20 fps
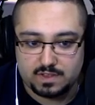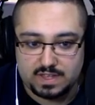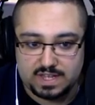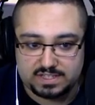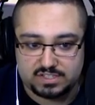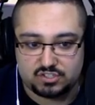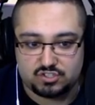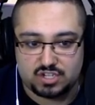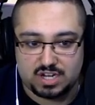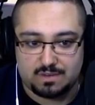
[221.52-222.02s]

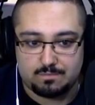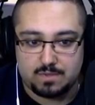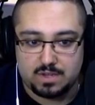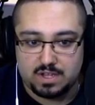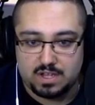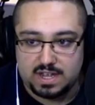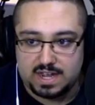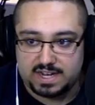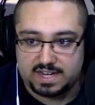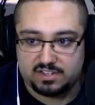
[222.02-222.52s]
that's a shame.
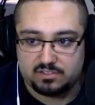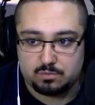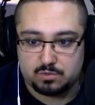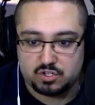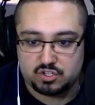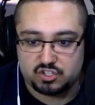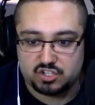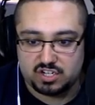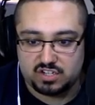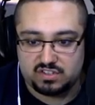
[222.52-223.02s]
I guess we're
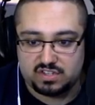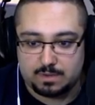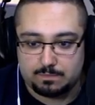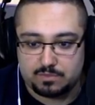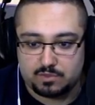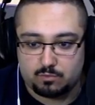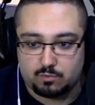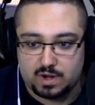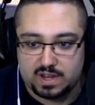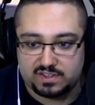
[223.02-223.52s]
just gonna
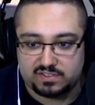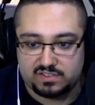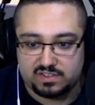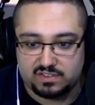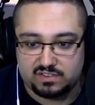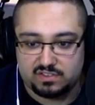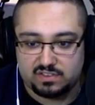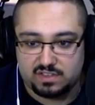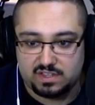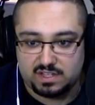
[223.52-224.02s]
dump the rest
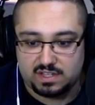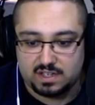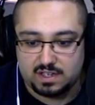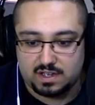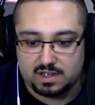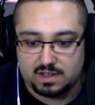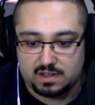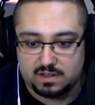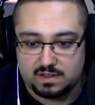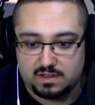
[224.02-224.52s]
into the
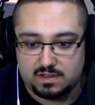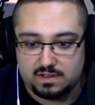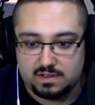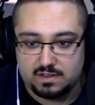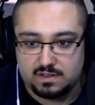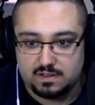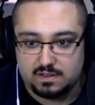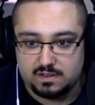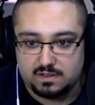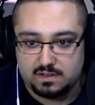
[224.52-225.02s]
uh,
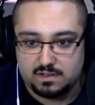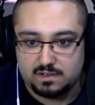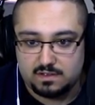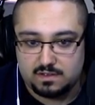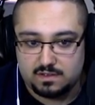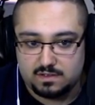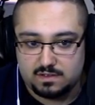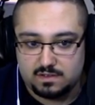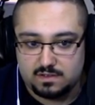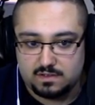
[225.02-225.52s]

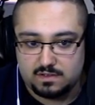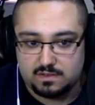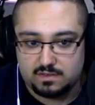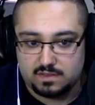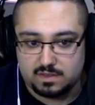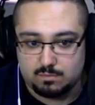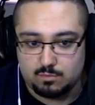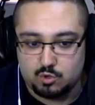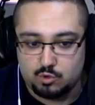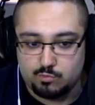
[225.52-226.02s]

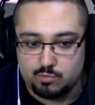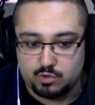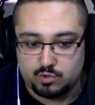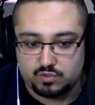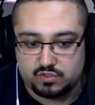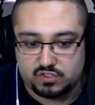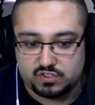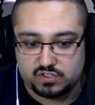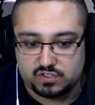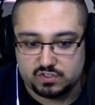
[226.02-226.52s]
the moon
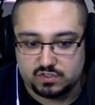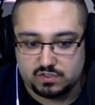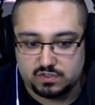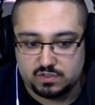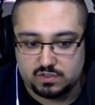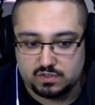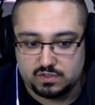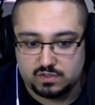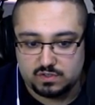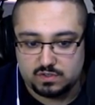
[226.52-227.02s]
boots.
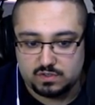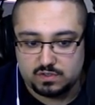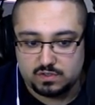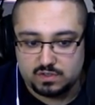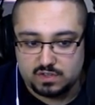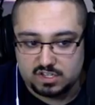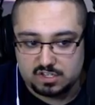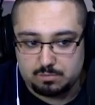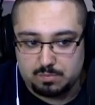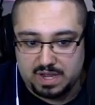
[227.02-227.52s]

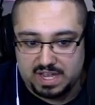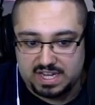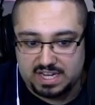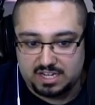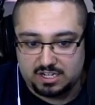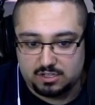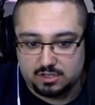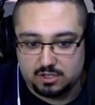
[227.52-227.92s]
Because payday